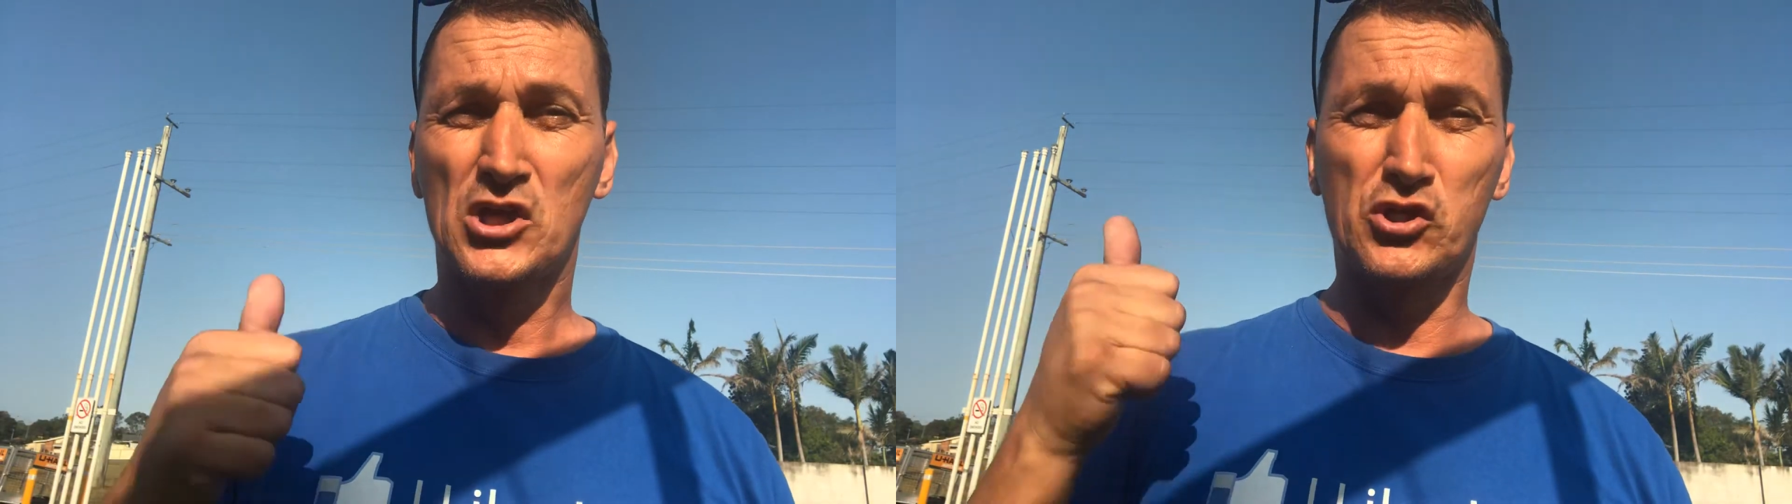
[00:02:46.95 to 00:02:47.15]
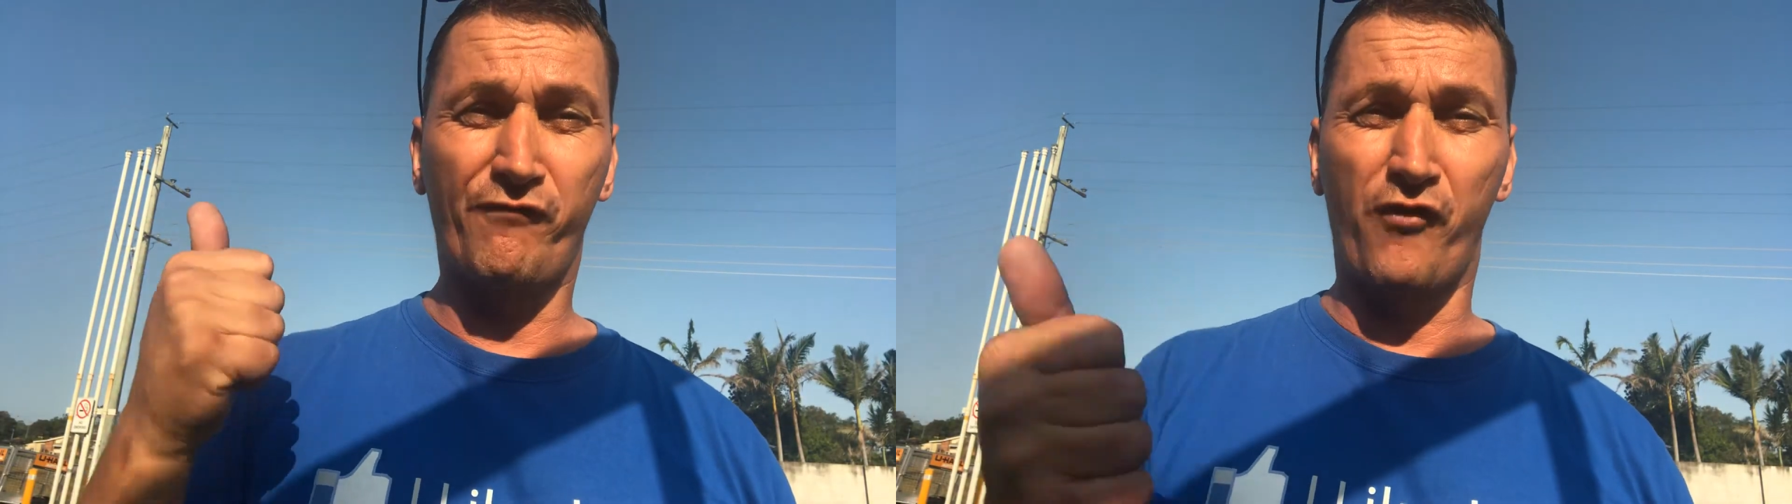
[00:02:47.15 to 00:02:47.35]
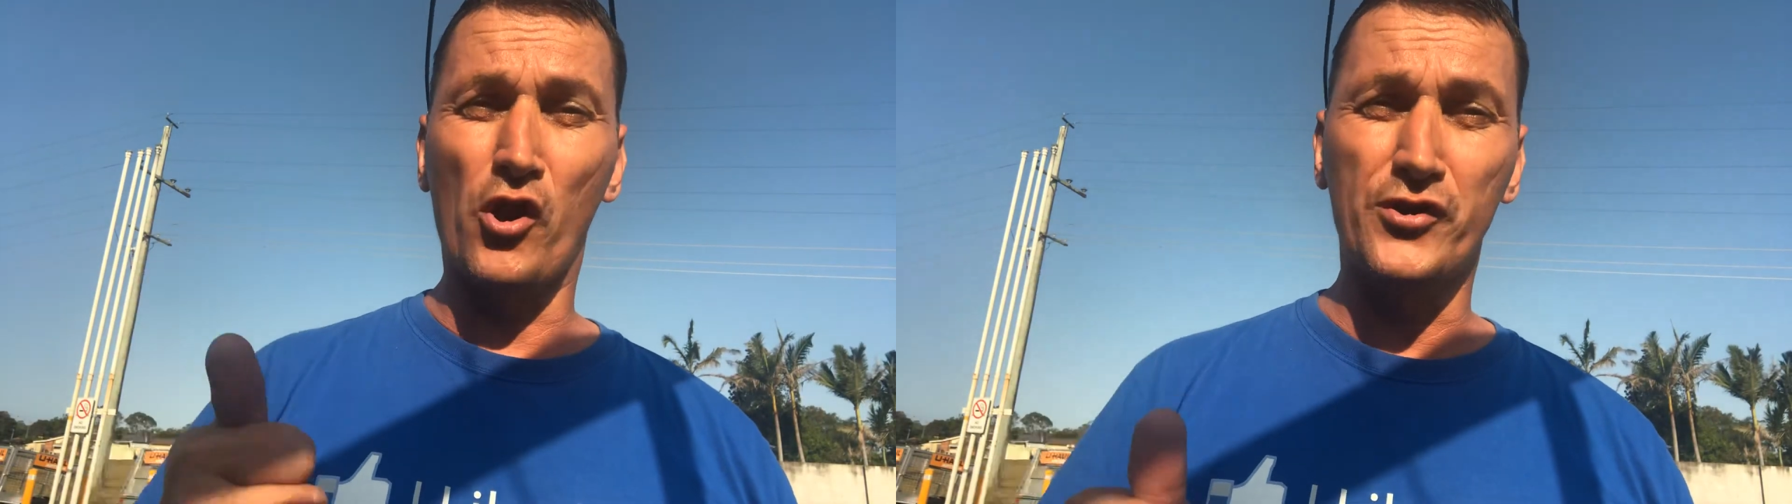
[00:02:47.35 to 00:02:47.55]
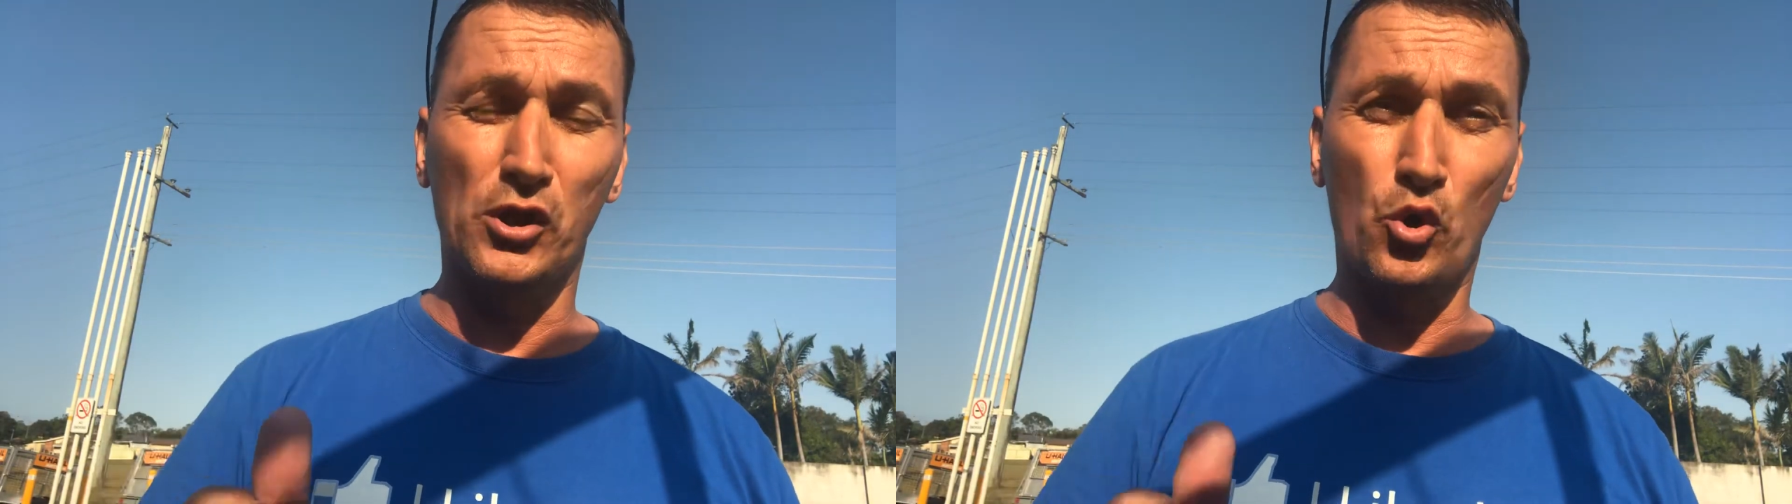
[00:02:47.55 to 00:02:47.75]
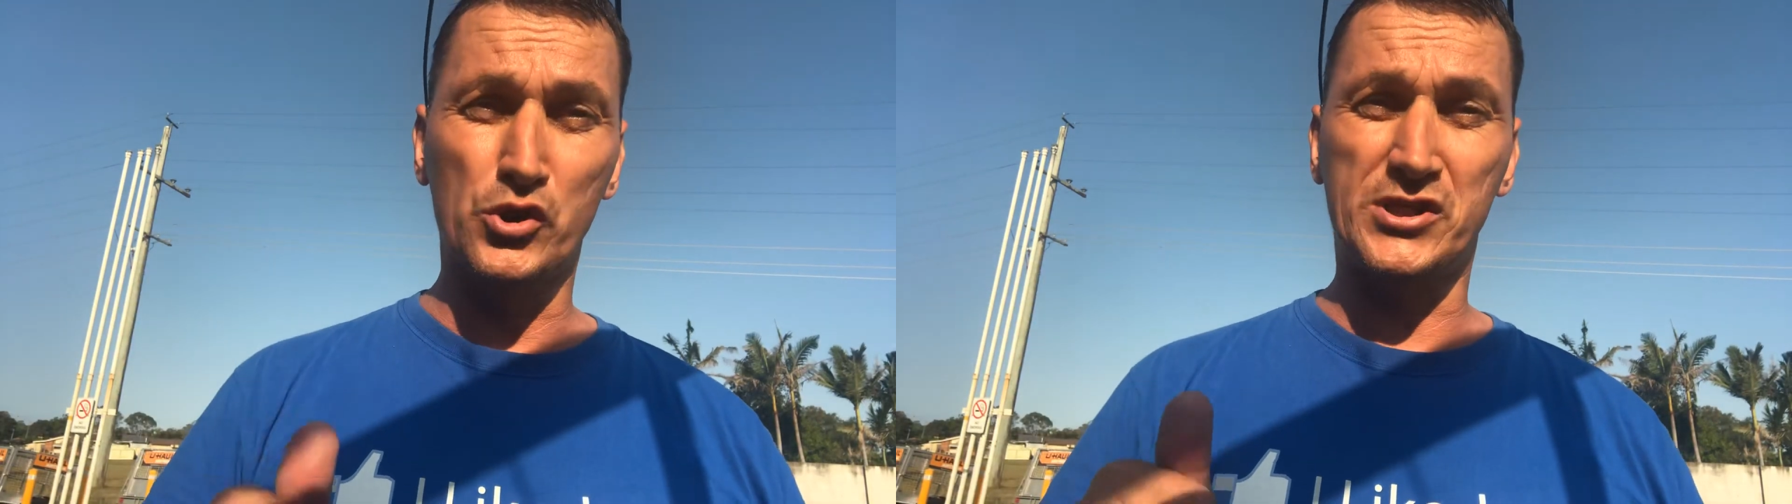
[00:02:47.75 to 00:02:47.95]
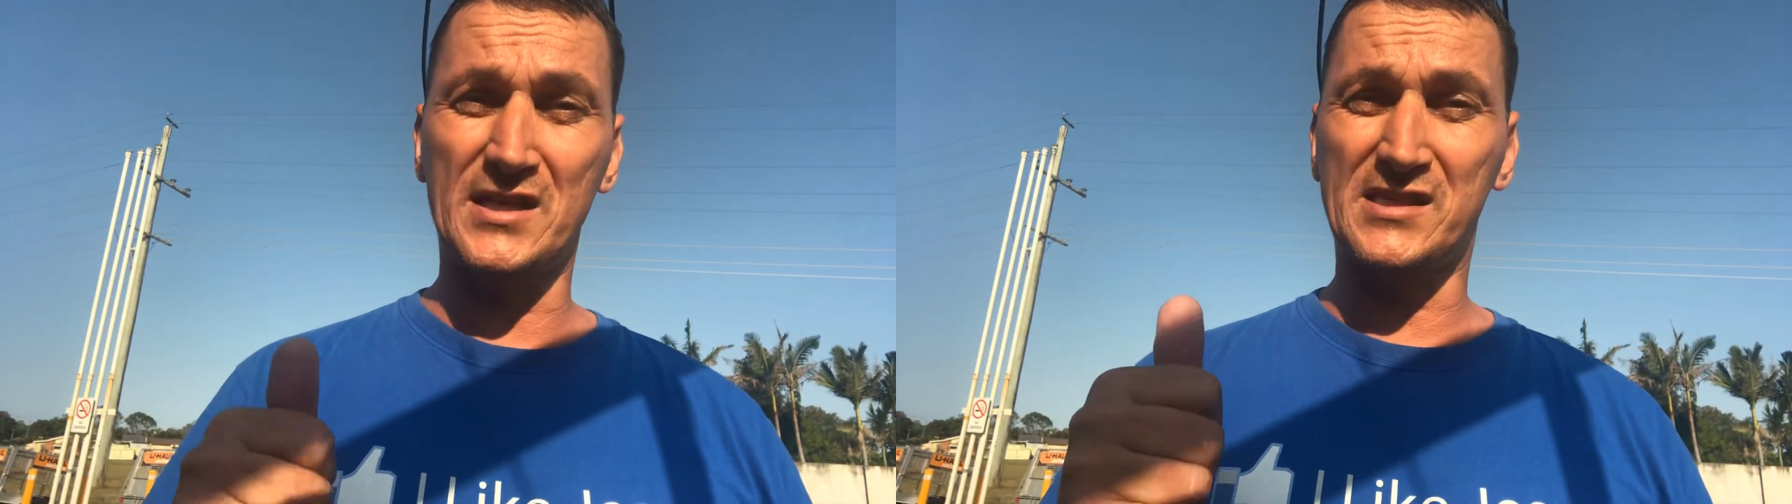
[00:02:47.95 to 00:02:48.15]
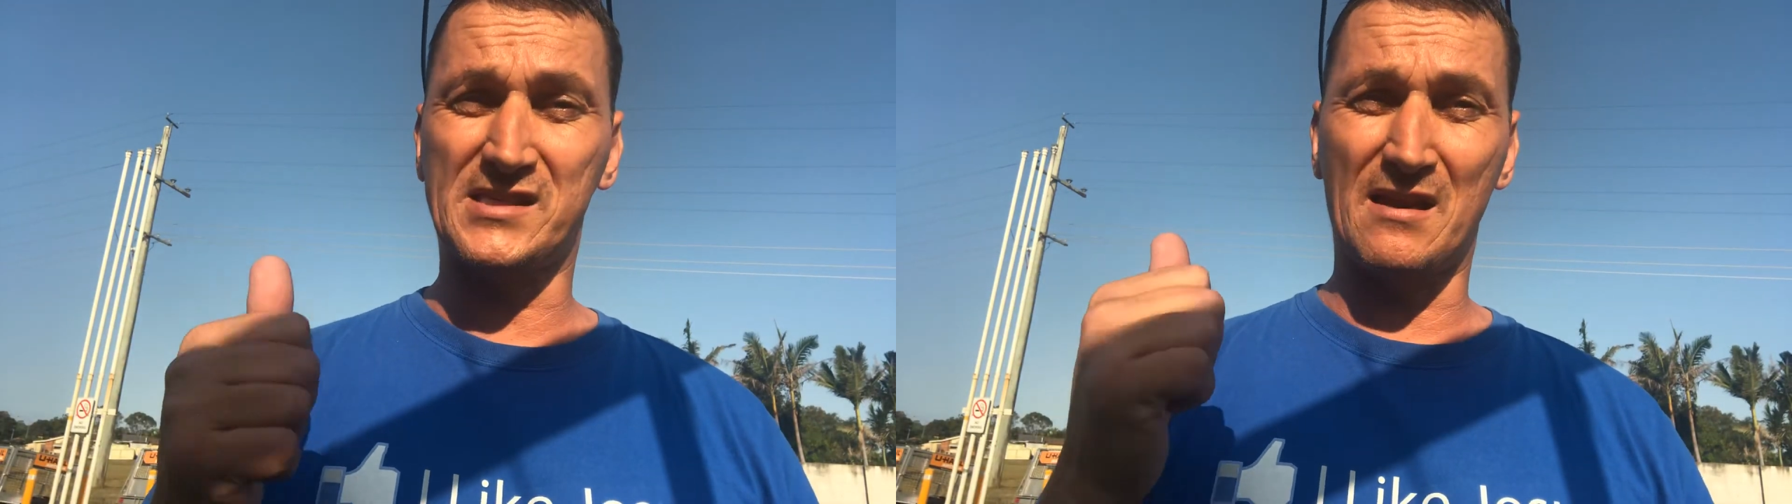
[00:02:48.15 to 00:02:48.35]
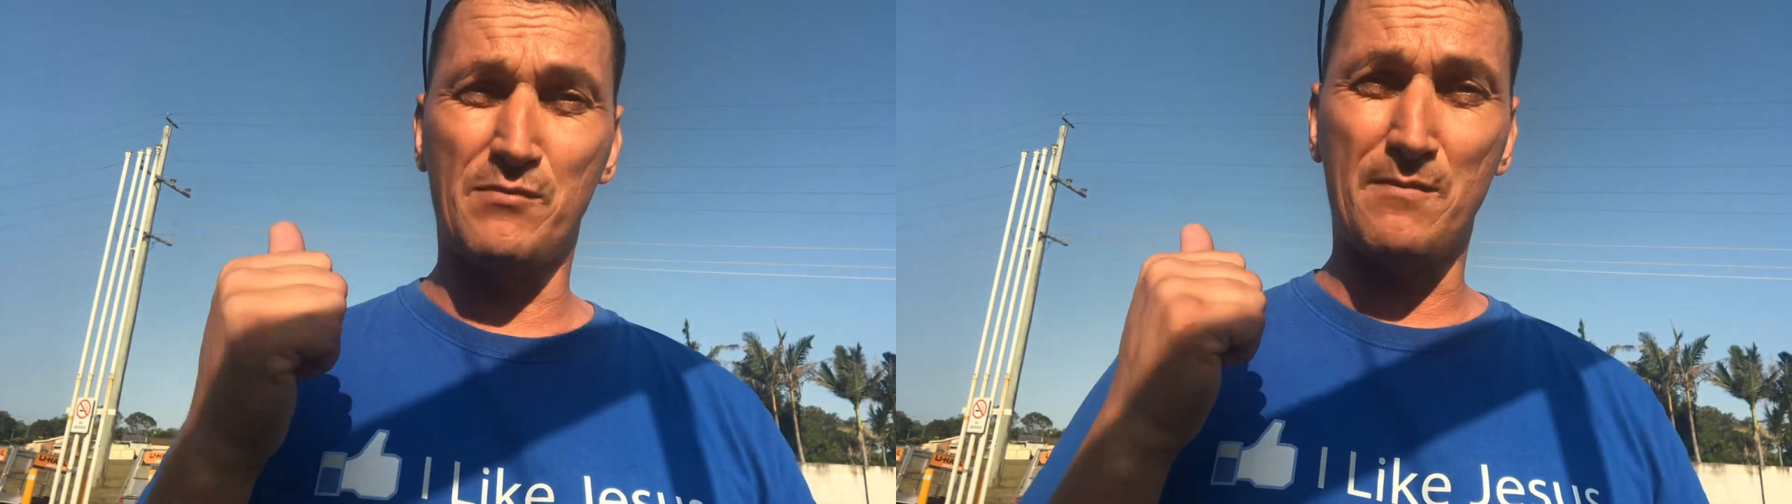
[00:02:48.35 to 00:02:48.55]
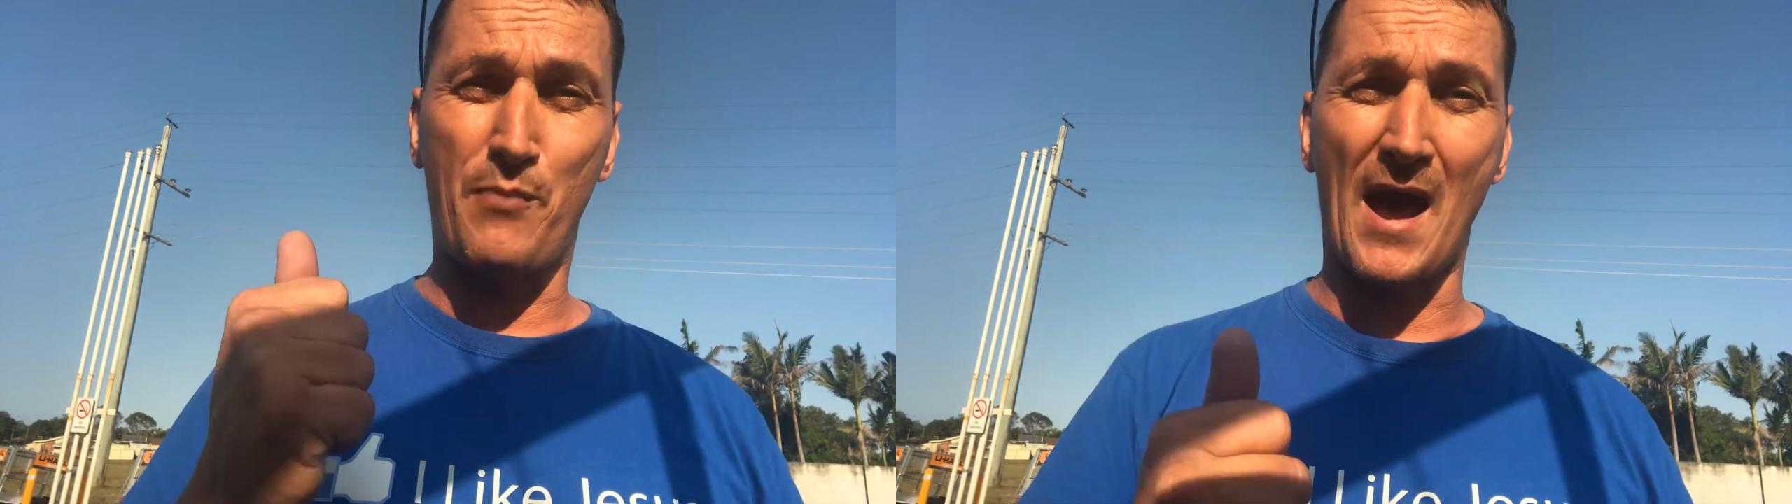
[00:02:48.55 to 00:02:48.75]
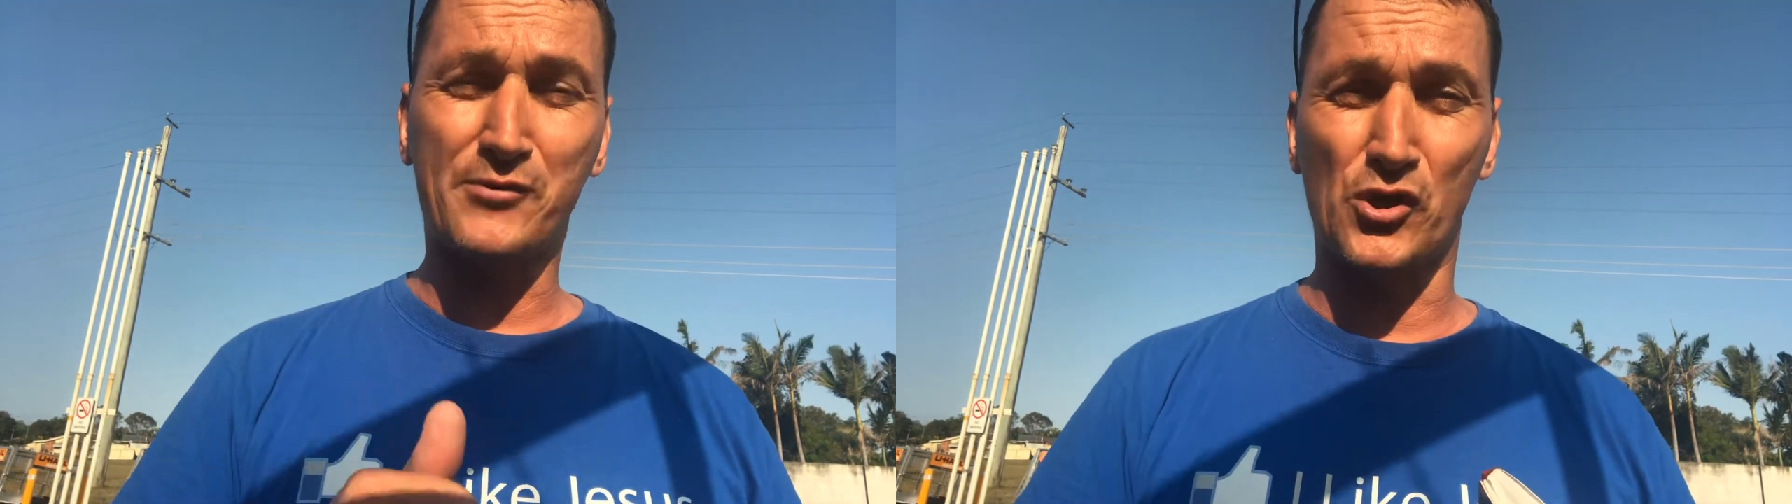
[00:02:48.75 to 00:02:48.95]
to follow the Lord Jesus and be
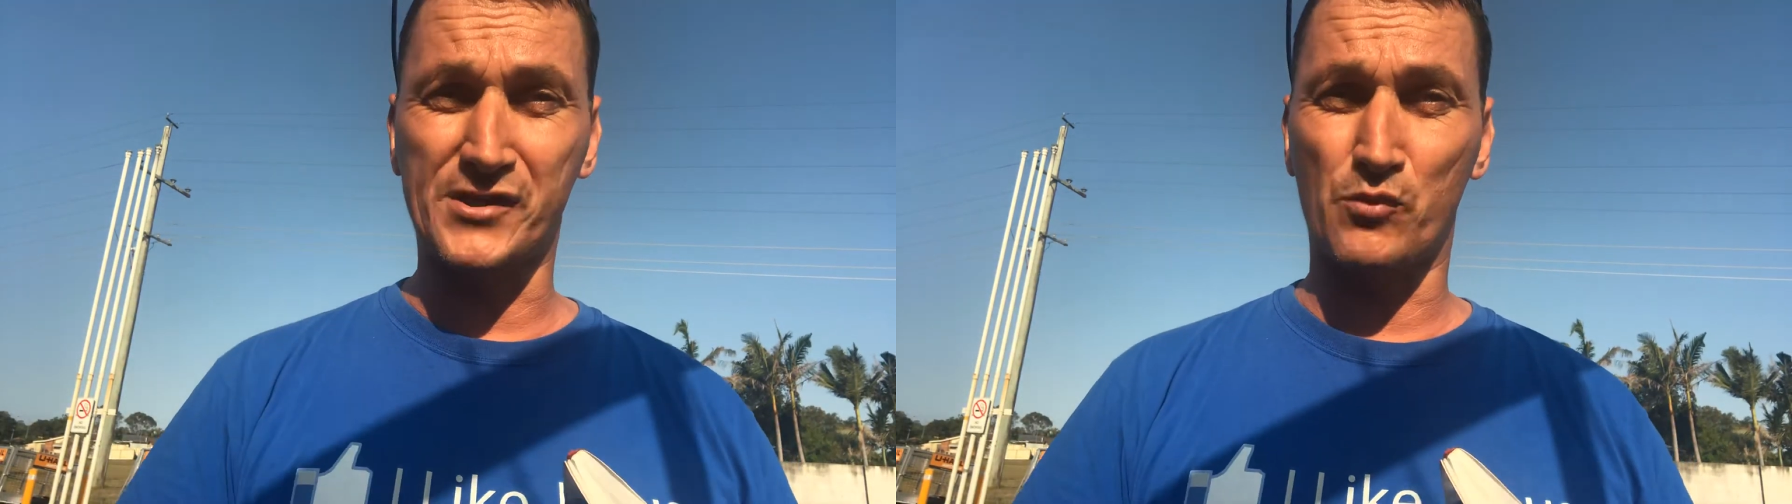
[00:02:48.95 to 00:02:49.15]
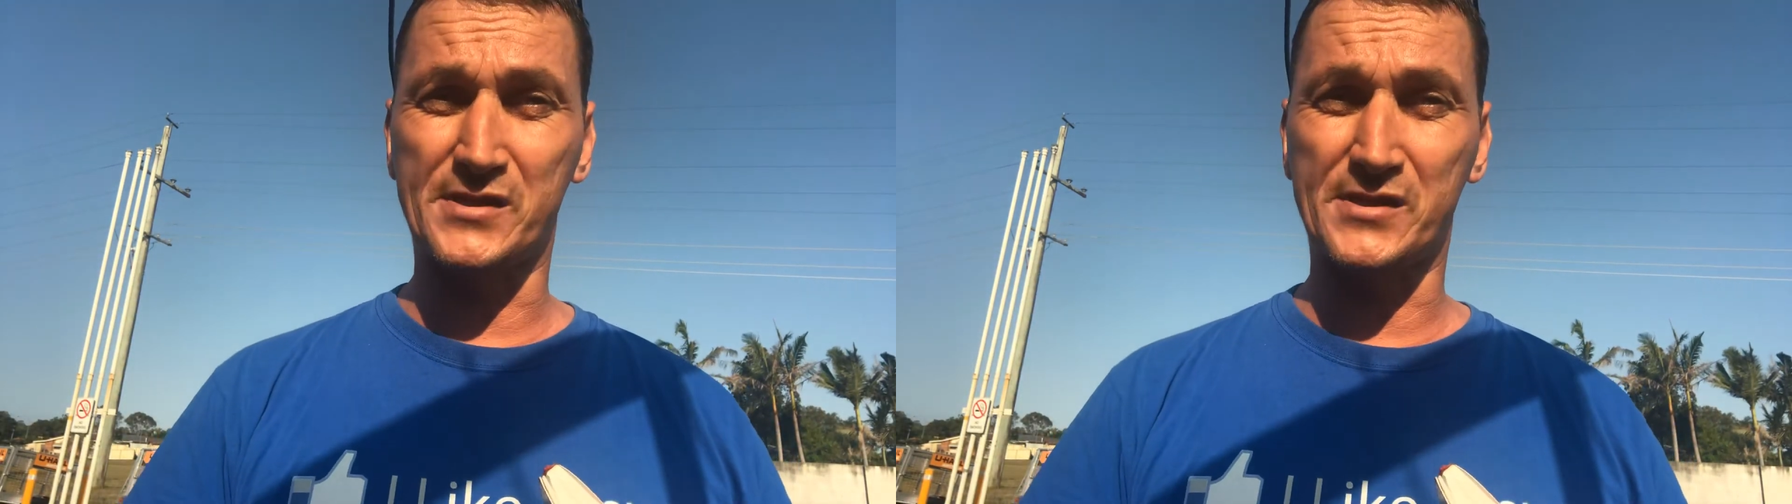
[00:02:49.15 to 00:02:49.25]
baptized and